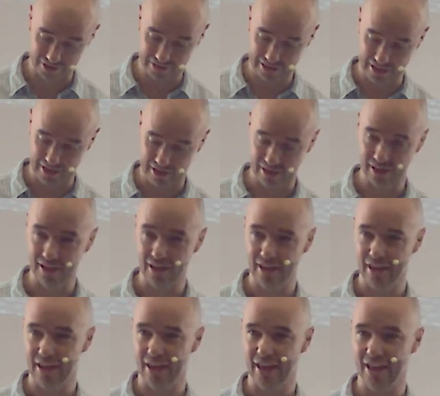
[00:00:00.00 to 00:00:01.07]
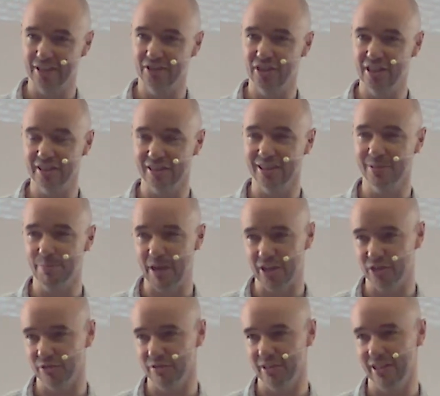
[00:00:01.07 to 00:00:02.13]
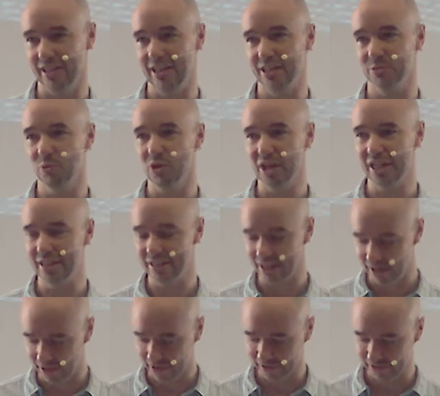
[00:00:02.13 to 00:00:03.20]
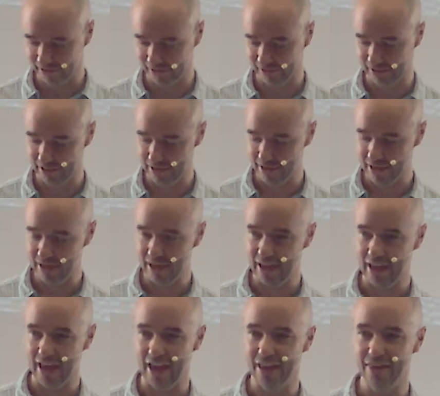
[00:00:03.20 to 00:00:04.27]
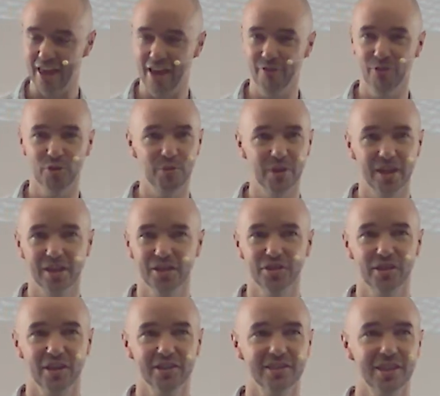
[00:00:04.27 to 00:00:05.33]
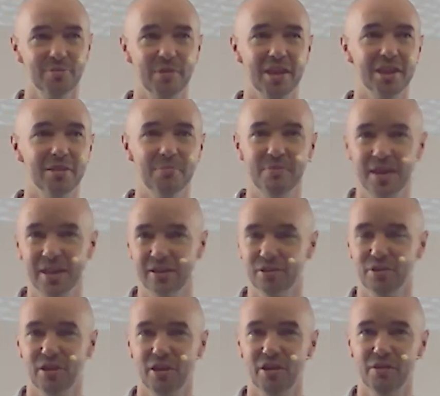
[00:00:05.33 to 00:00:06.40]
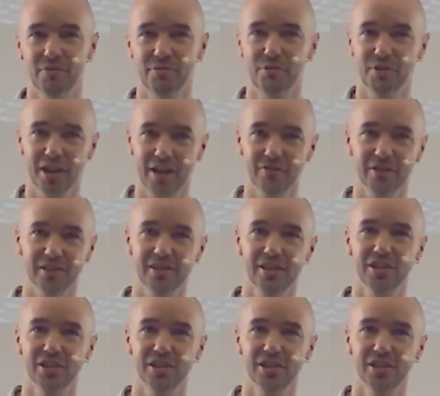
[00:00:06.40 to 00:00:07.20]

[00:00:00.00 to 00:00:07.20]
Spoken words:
actually. It's Jesus' specialty. It's what he does. And therefore, we can trust him in the middle of whatever